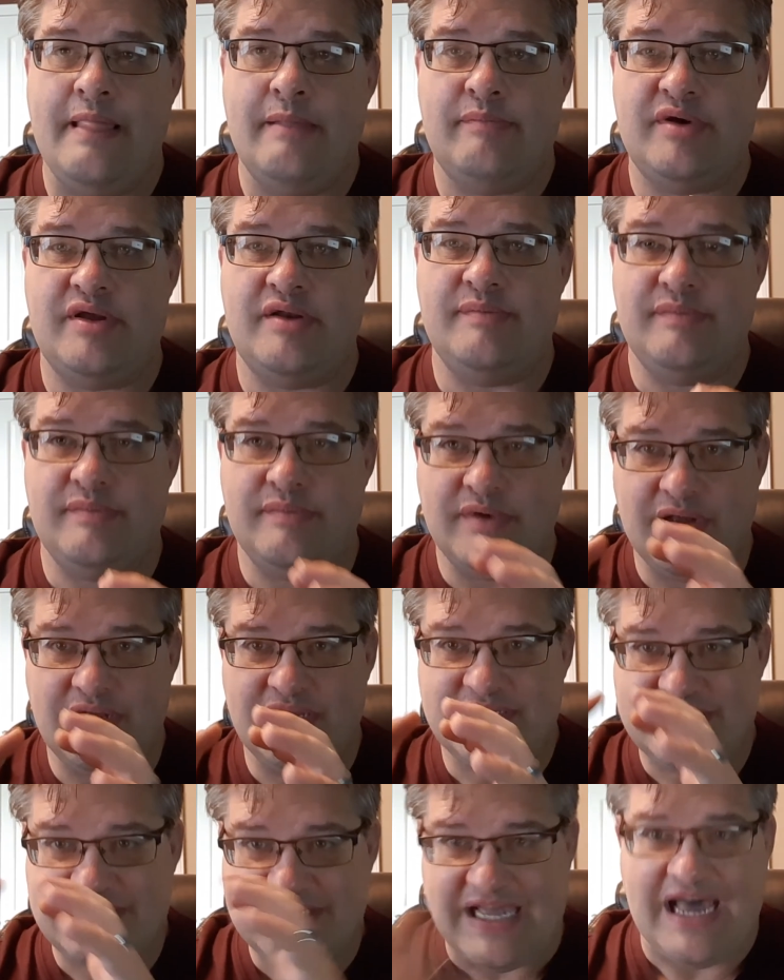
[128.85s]
But
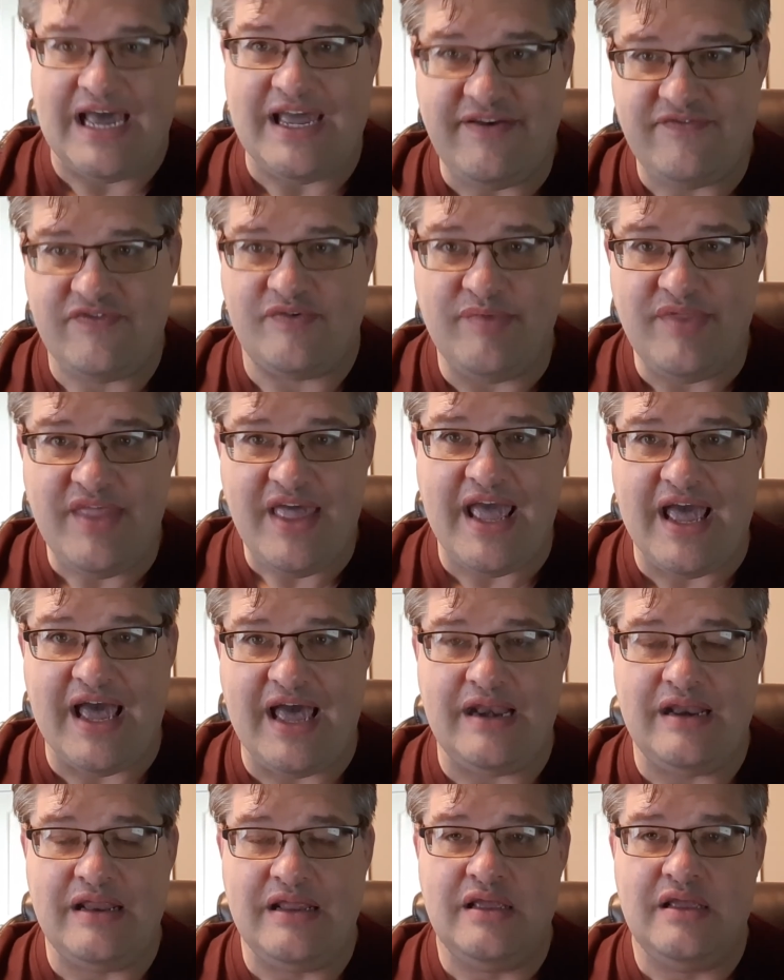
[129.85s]
aside from
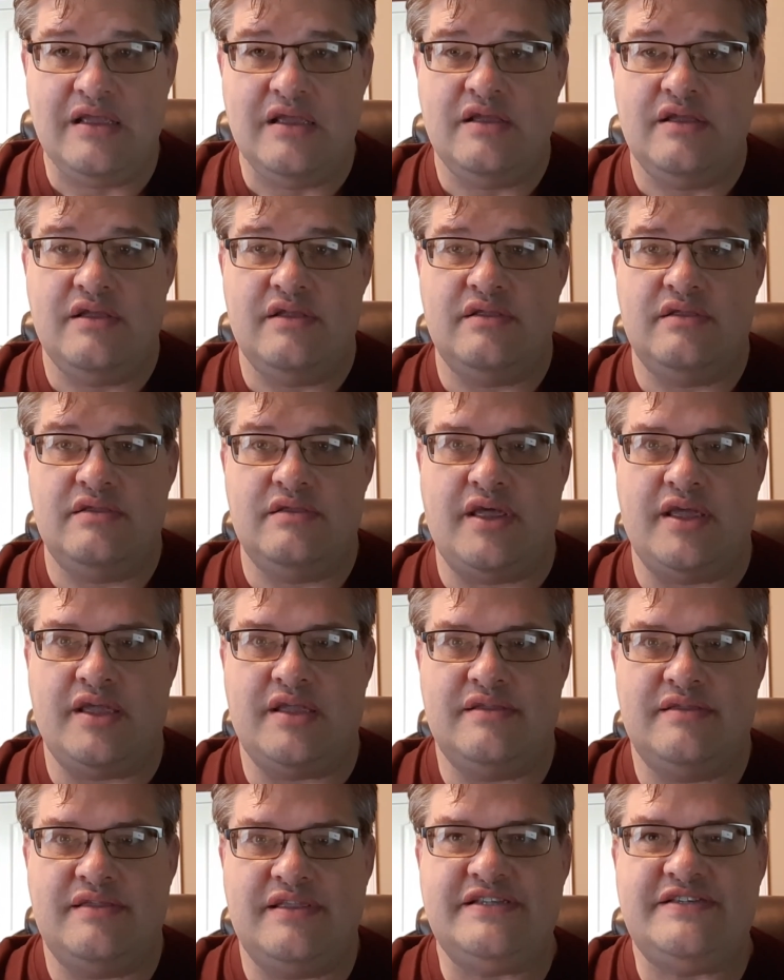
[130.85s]
that,
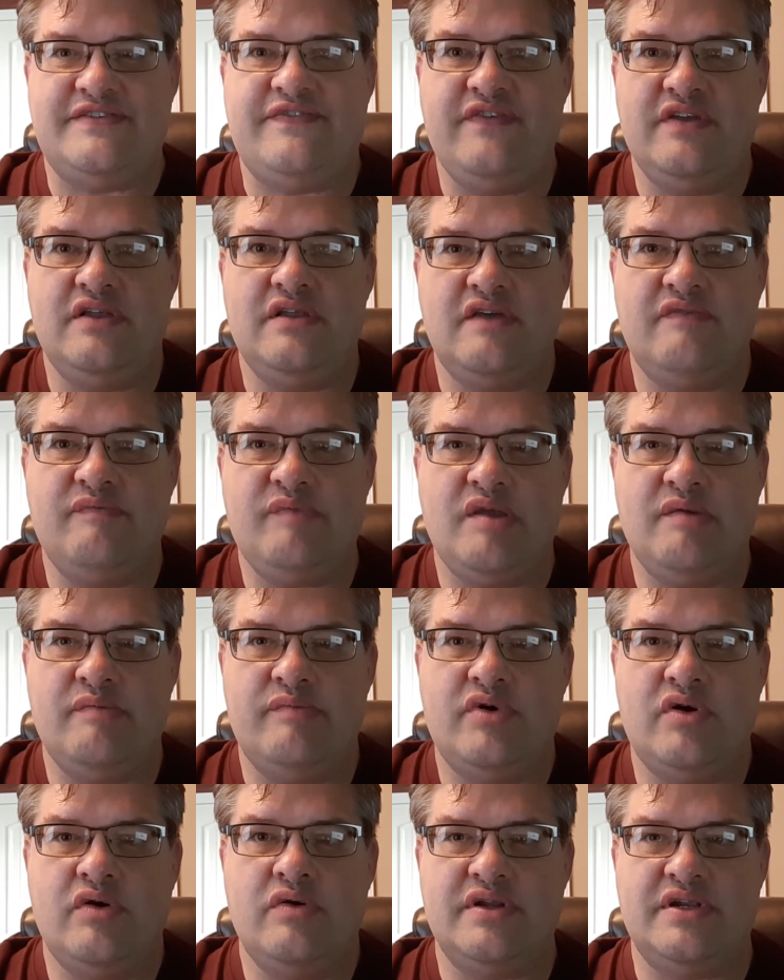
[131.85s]
like this feeling of being
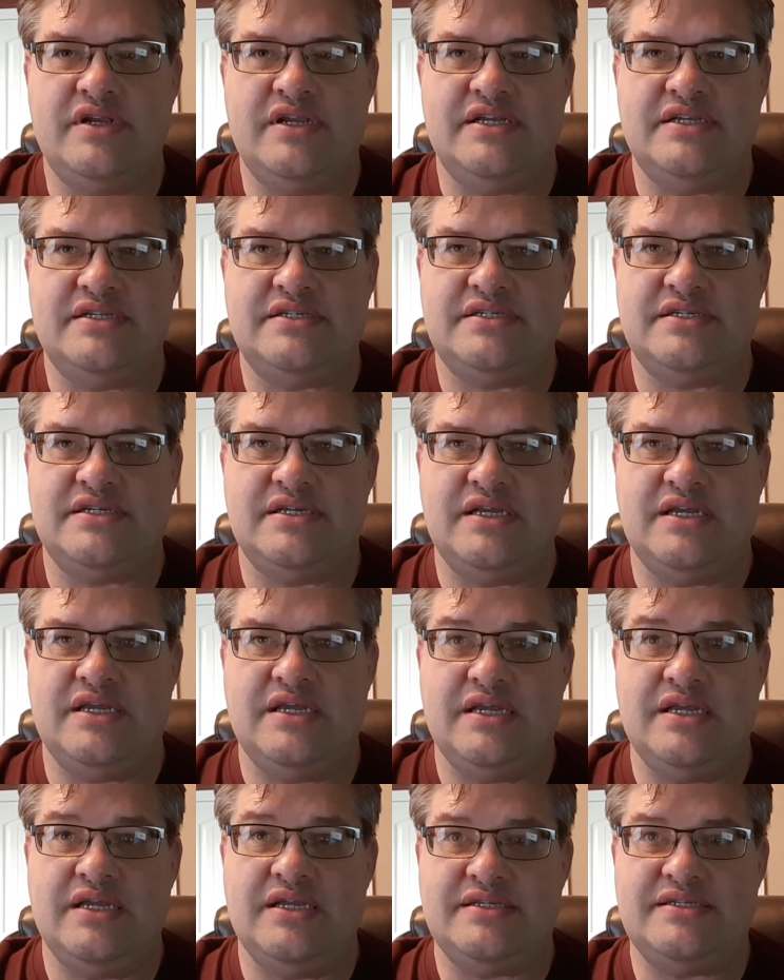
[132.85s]
brokenness,
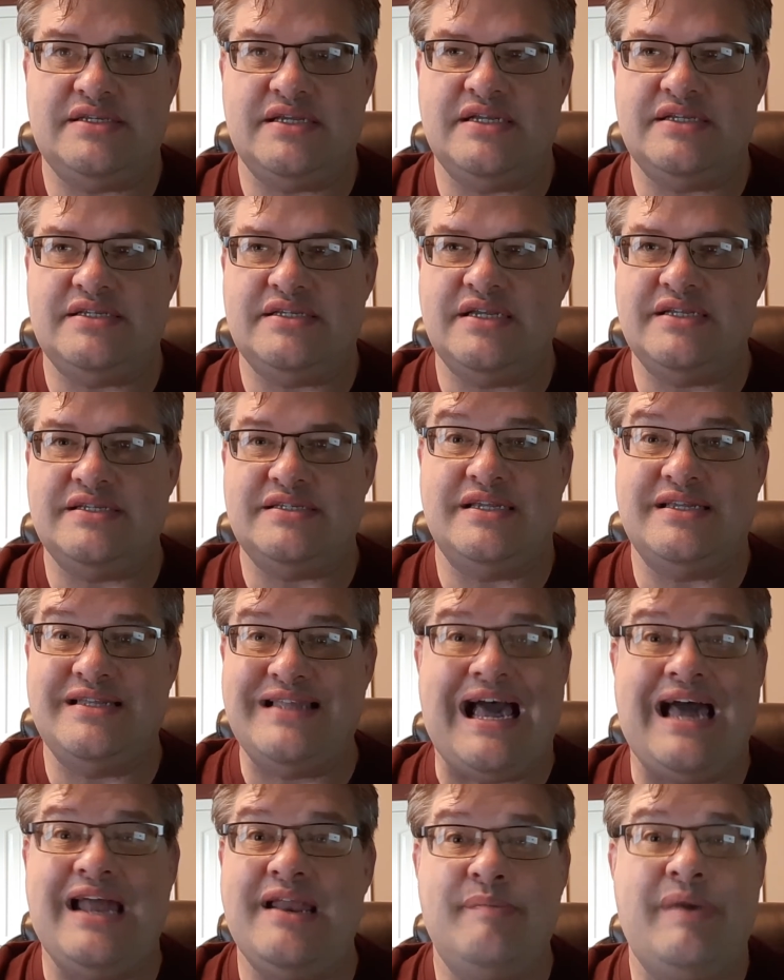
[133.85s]
it's
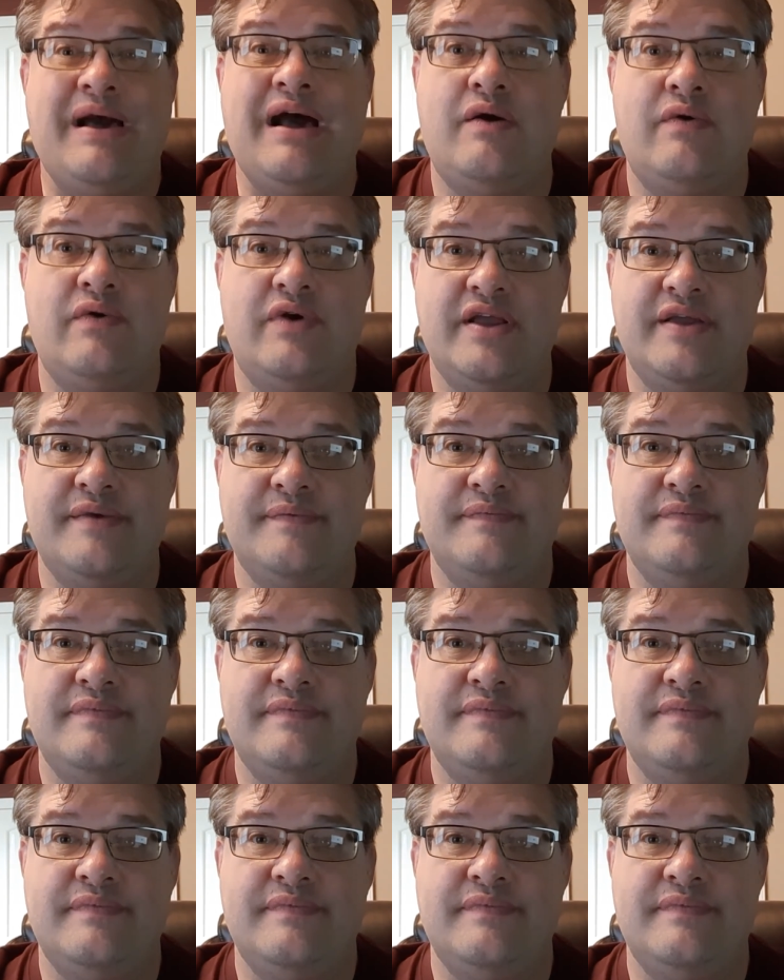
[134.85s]
not empowering.